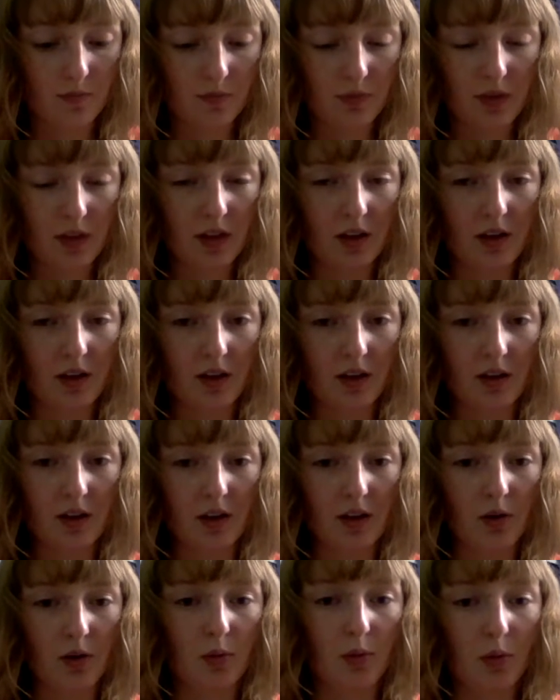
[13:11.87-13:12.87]
then
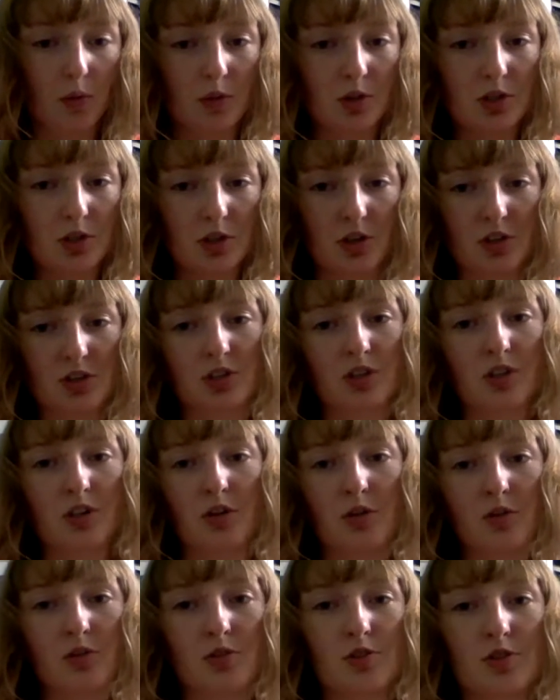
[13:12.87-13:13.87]
it will return it to their
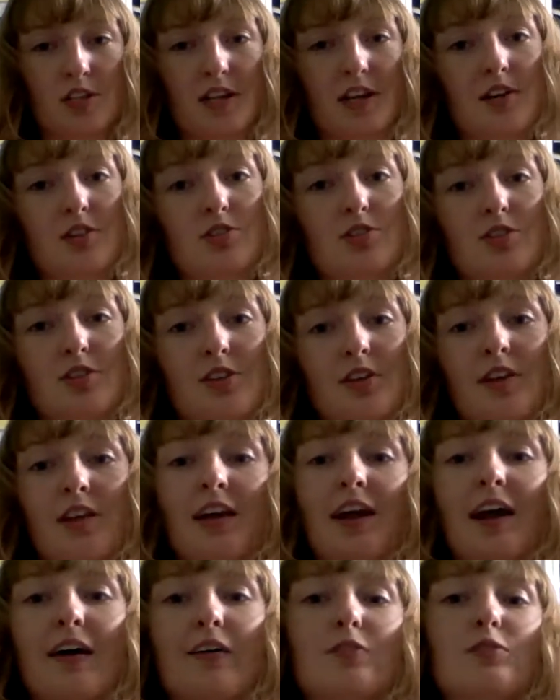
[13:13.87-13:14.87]
owner's hands, so then
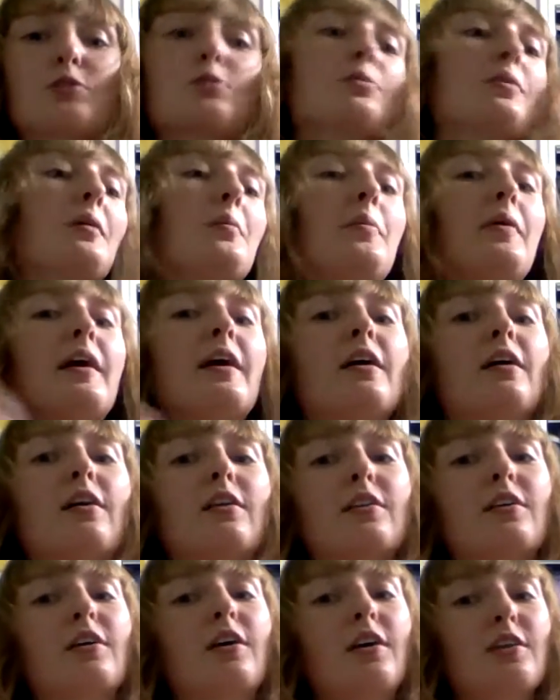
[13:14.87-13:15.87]
they have to repay all
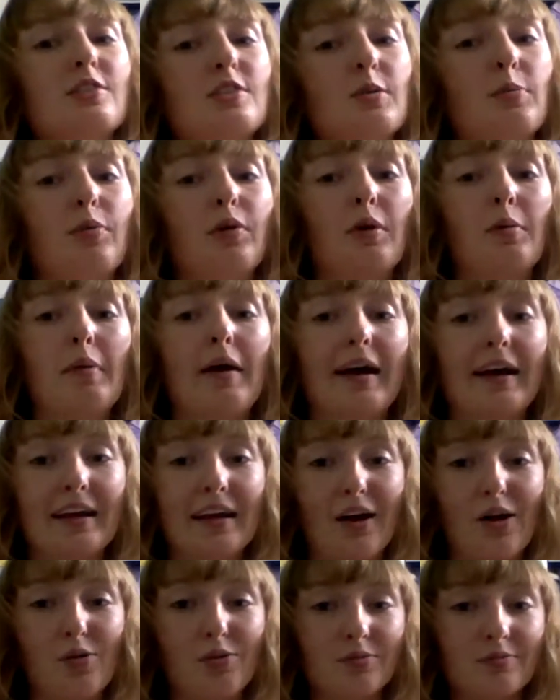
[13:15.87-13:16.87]
the cost to put it back
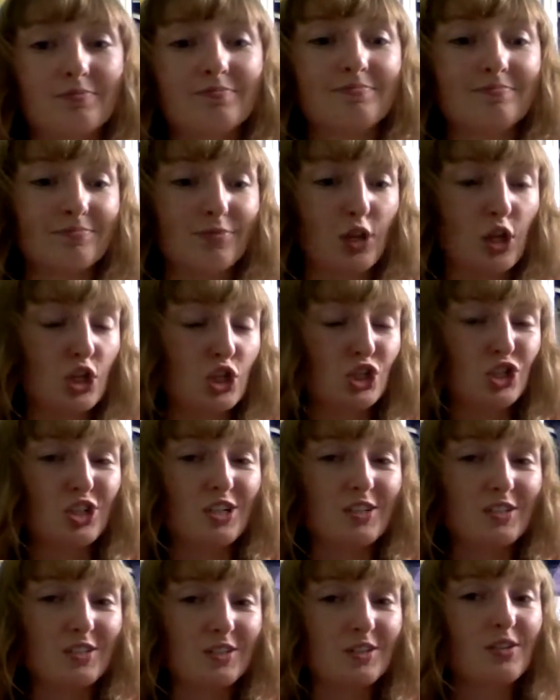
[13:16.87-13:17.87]
out, which
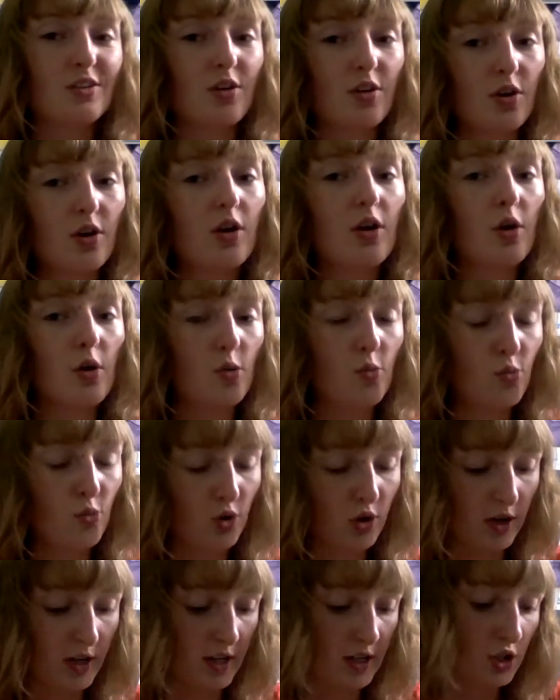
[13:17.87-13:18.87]
is
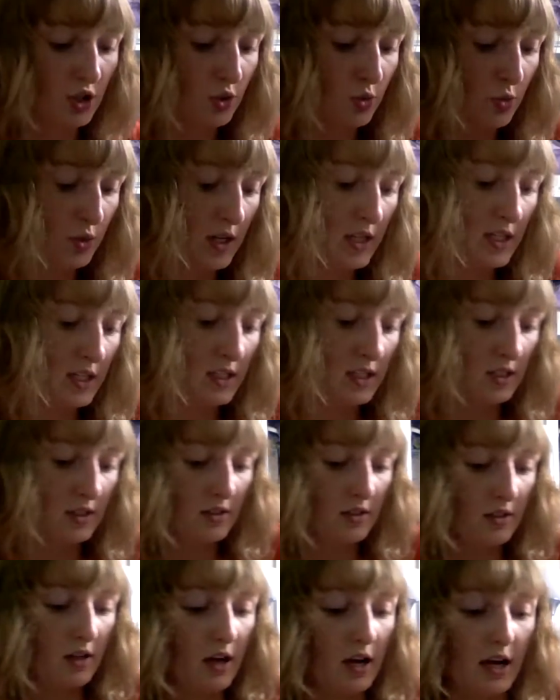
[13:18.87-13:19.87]
pretty sweet,
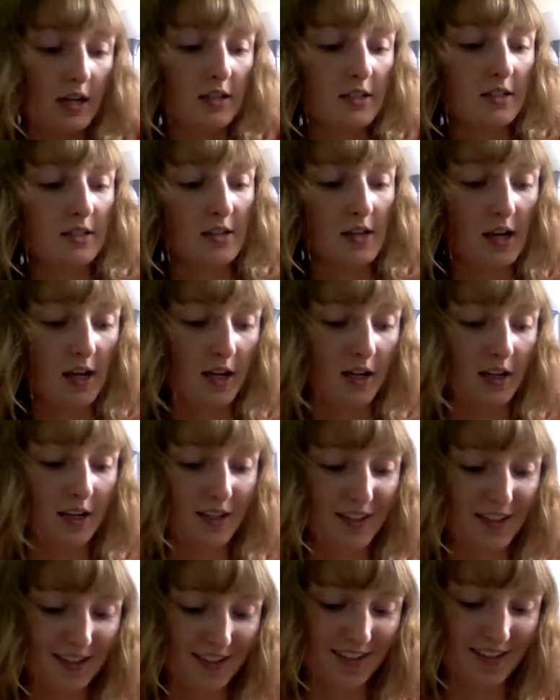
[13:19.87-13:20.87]
I'd say.
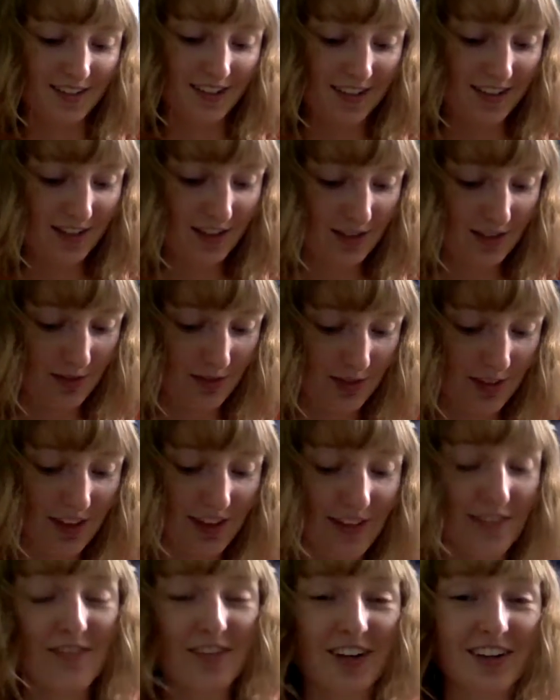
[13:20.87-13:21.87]
It's a
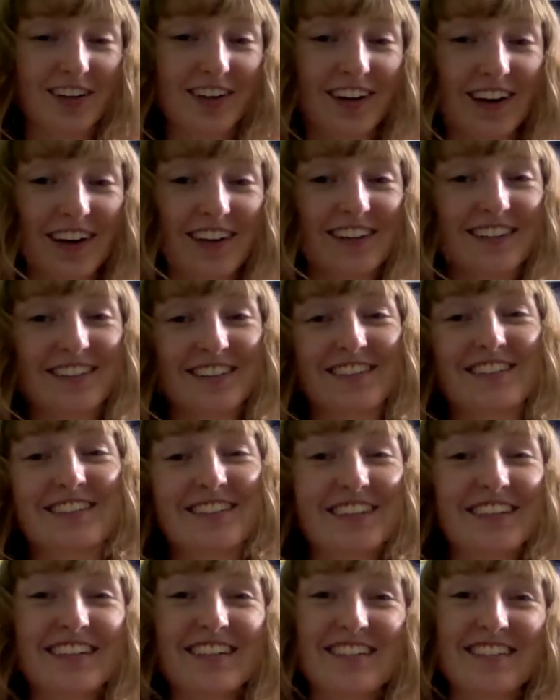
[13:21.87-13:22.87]
really fun card because it's
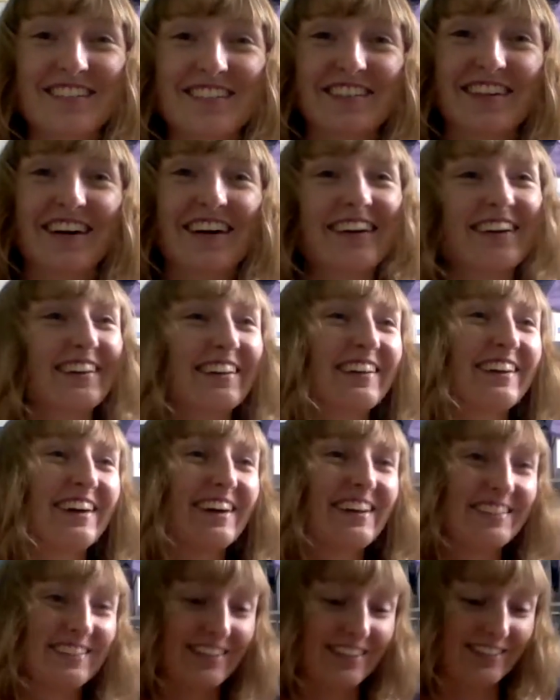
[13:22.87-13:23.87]
really strong and then it
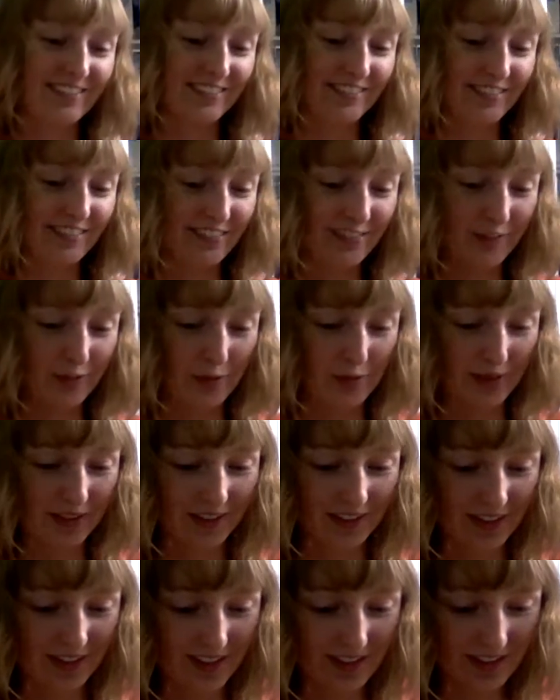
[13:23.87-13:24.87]
has like really cool
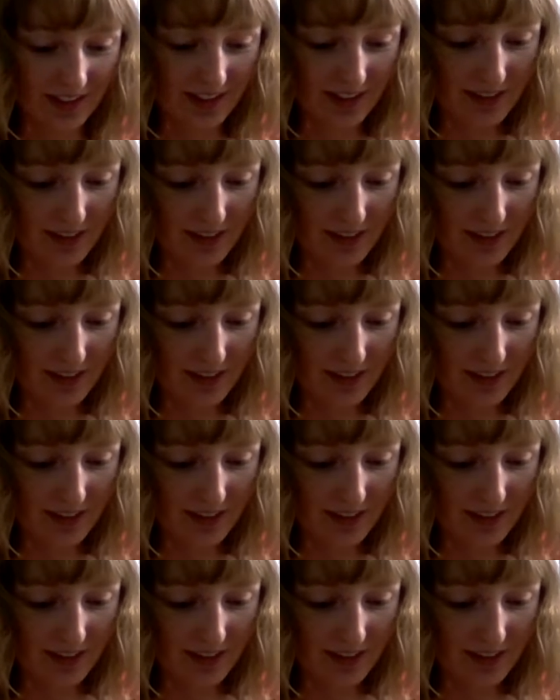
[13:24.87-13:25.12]
abilities.